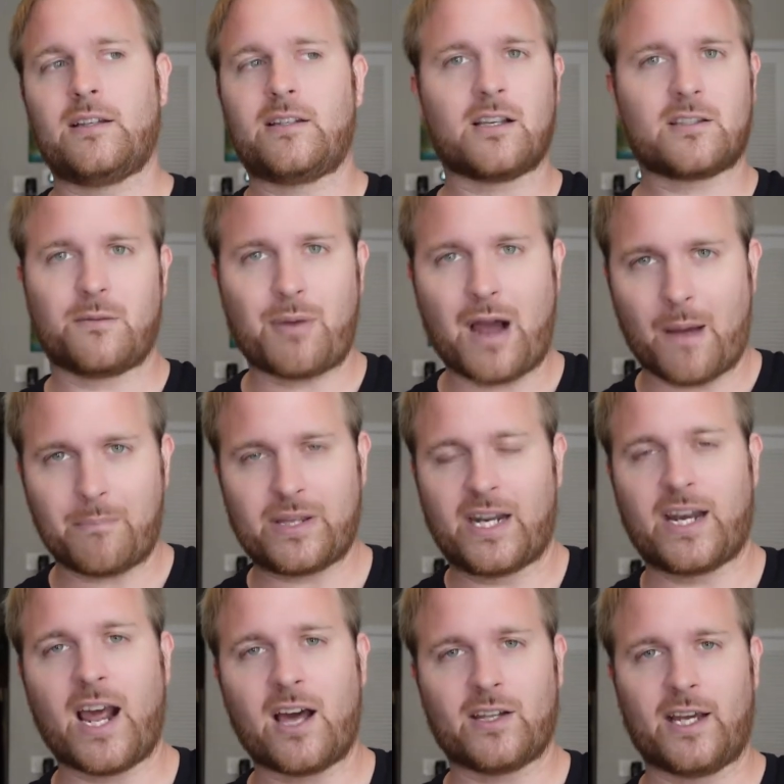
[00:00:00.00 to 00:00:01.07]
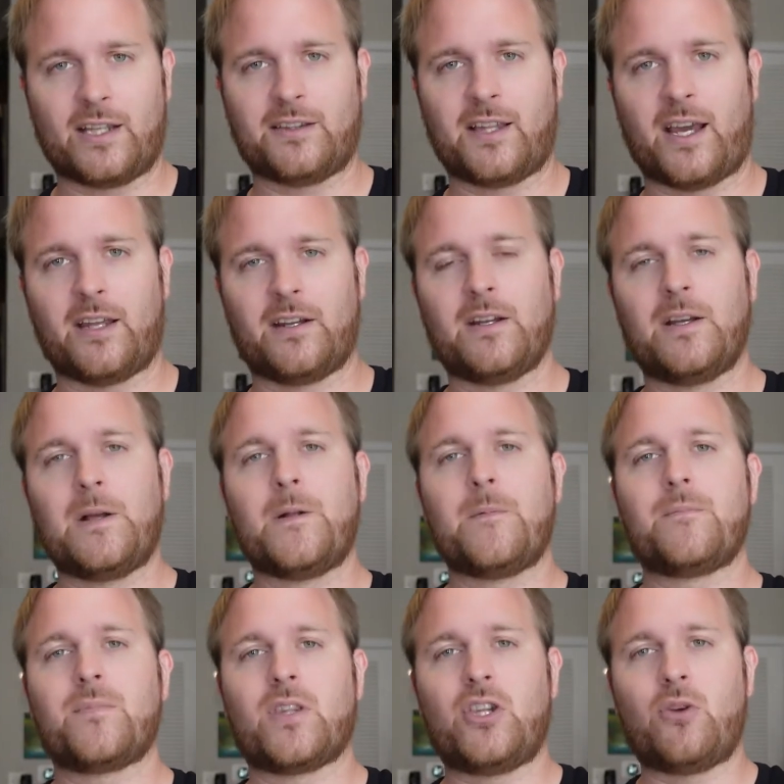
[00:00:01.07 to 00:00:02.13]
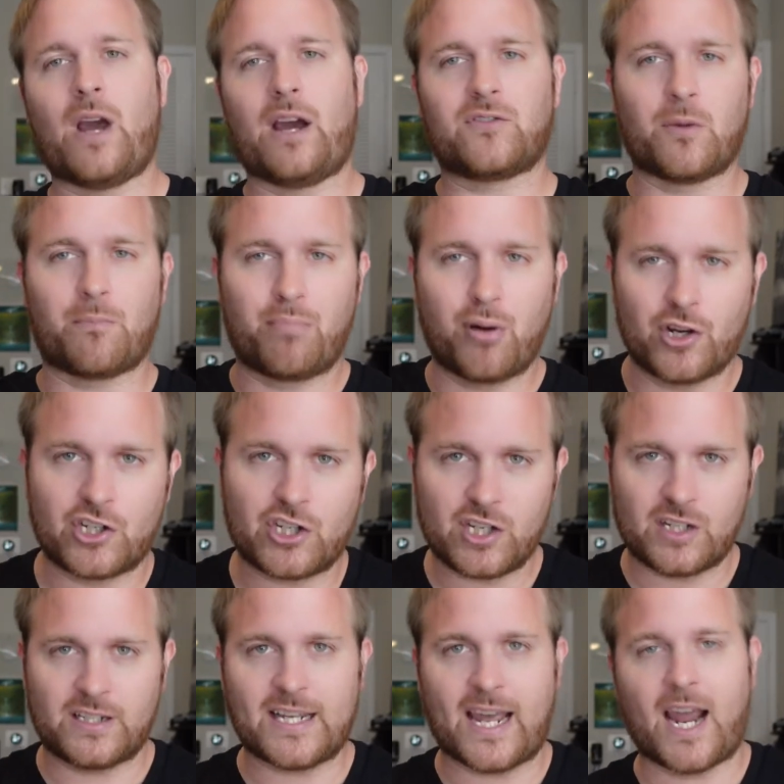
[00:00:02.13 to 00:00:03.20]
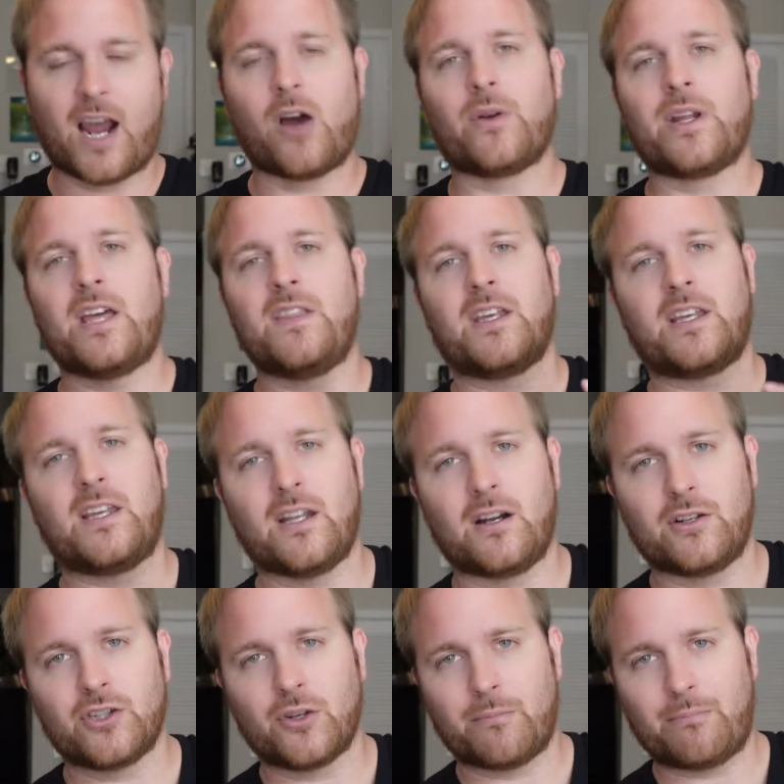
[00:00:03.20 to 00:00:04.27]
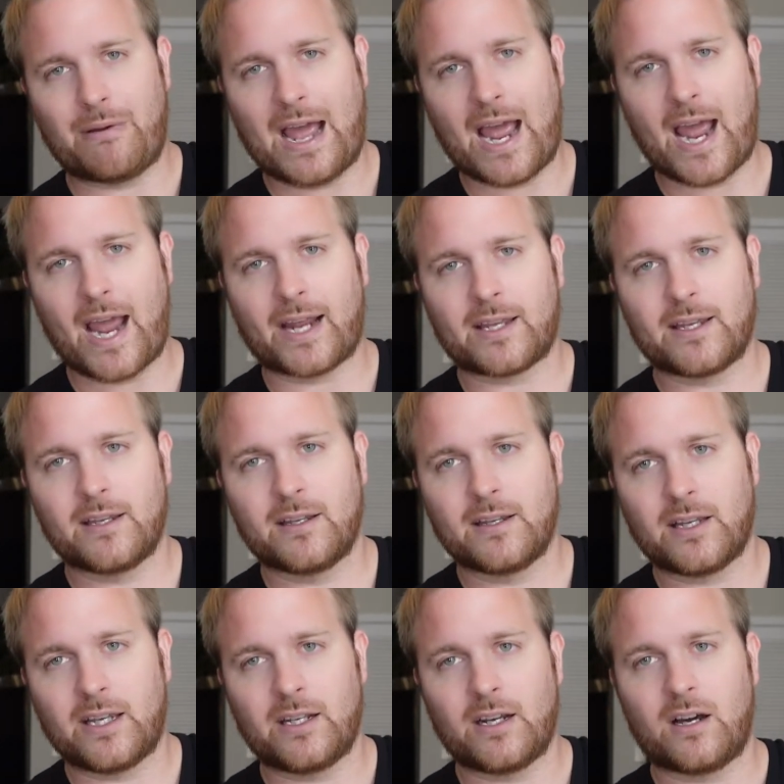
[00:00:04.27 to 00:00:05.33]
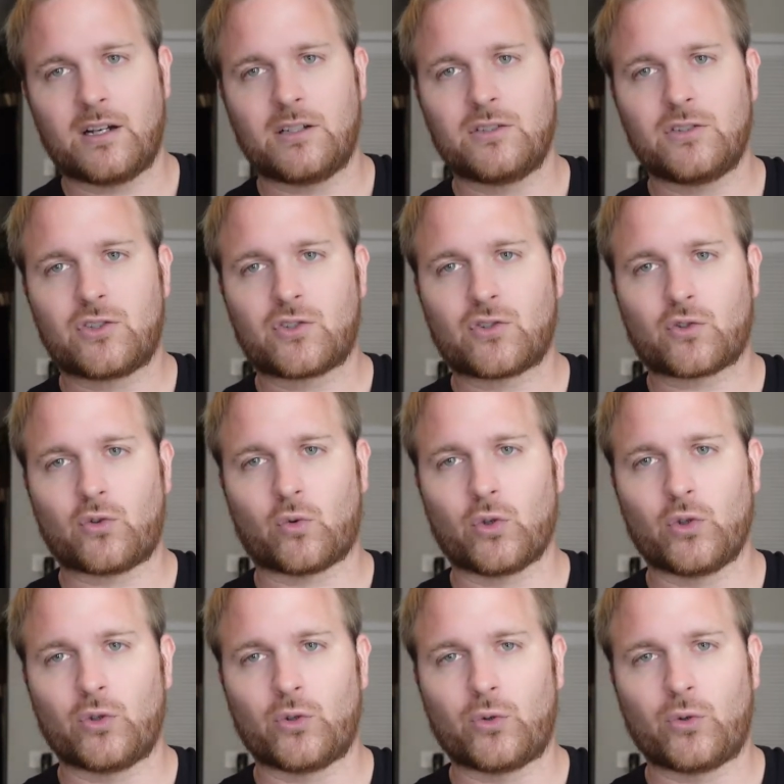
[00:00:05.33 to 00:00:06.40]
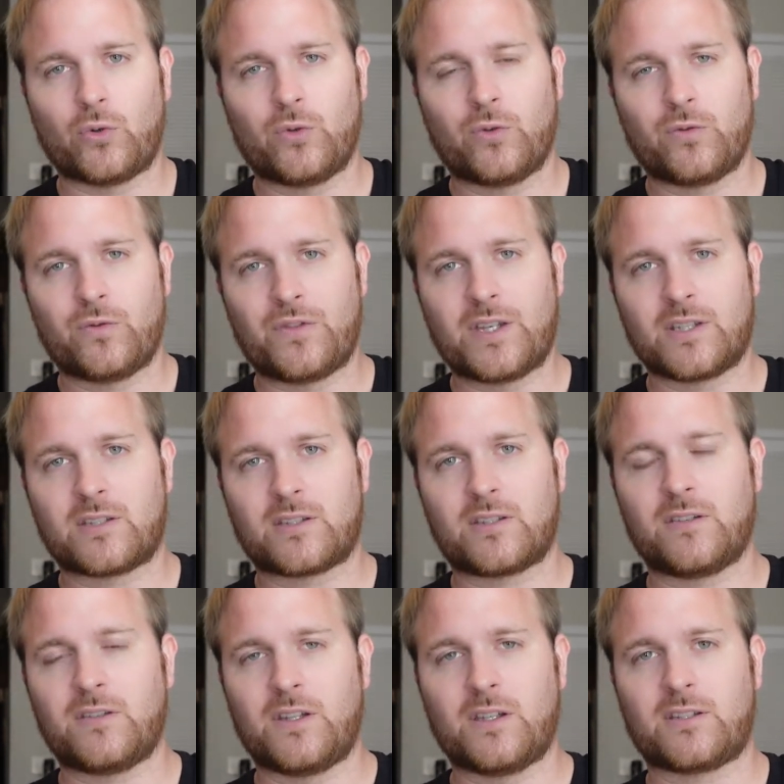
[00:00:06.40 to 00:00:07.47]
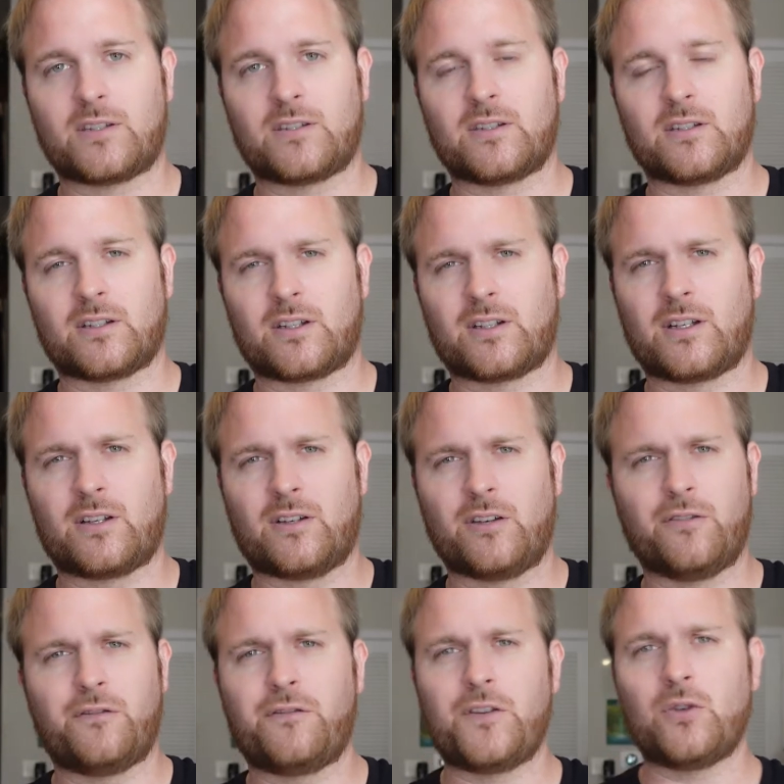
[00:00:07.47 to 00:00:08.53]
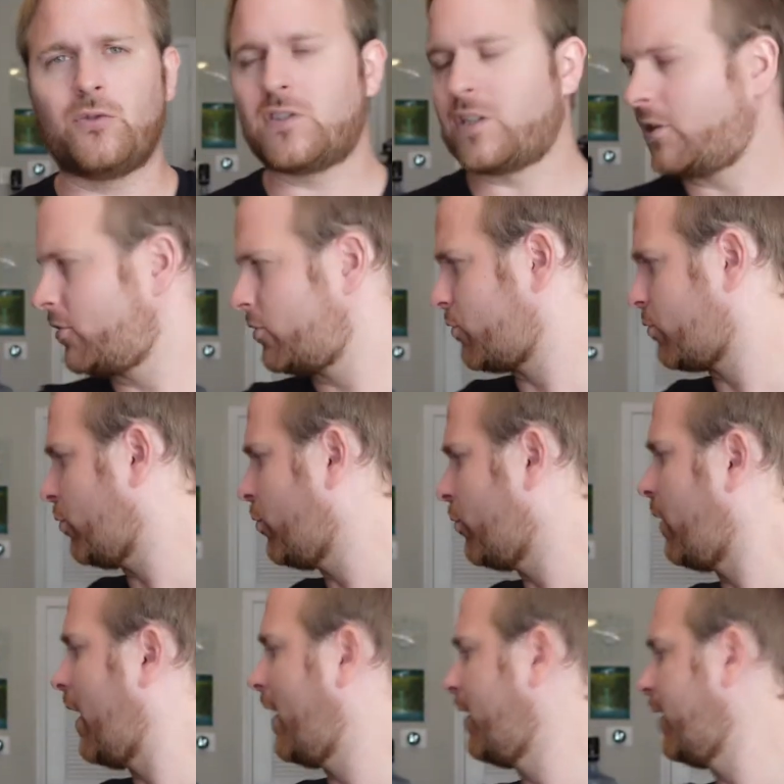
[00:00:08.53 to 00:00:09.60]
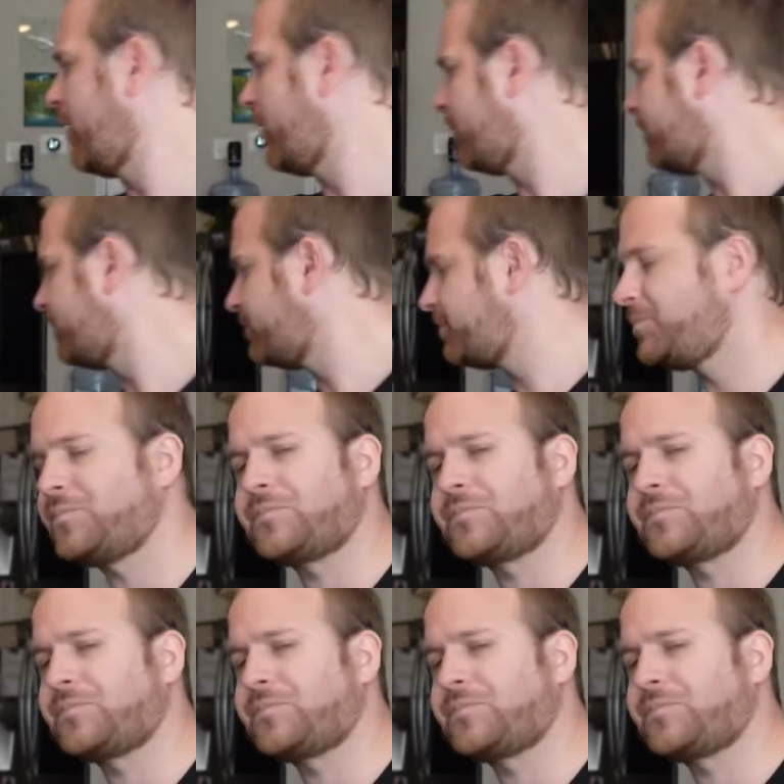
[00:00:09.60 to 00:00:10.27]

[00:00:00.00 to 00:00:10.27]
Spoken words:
It doesn't pop in and out like that. You have to push it down and then get on your back and unscrew this confusing screw right here,